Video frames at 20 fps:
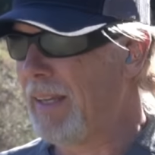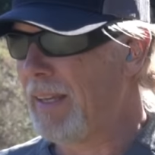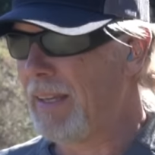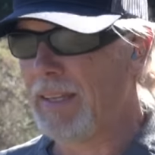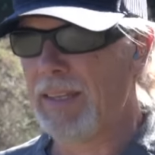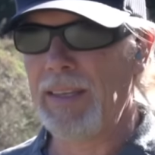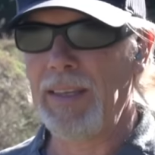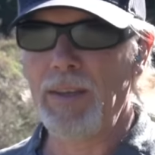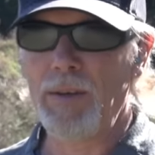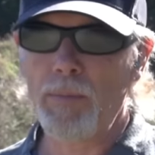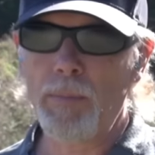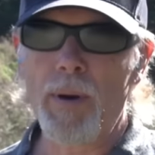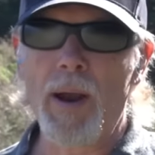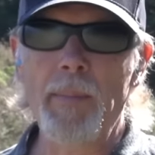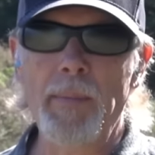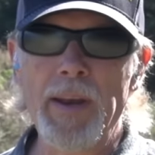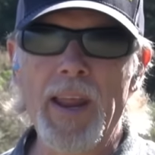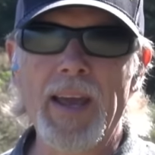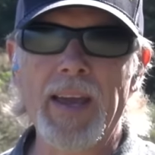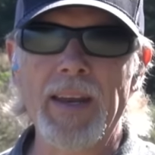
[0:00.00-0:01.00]
you're
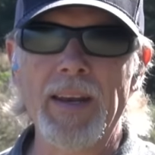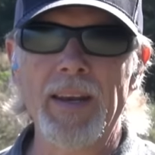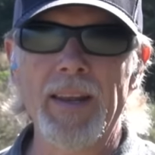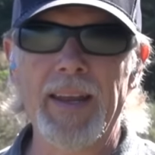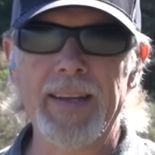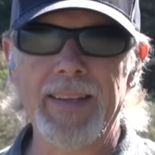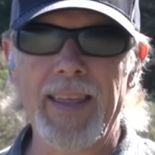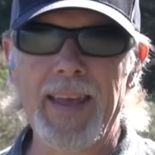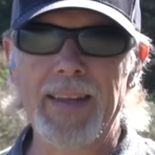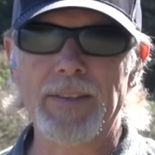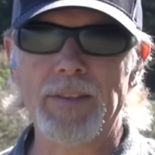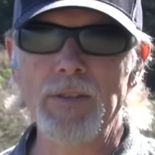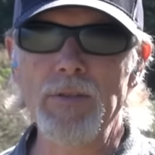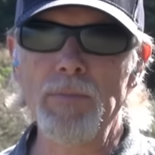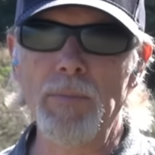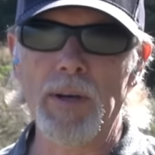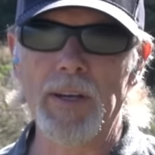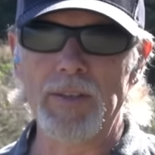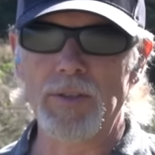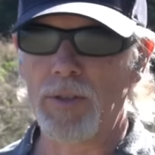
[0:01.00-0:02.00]
probably not gonna like that too
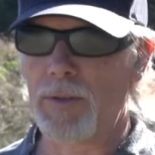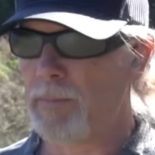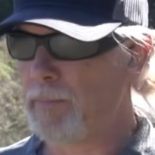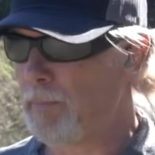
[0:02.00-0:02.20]
much.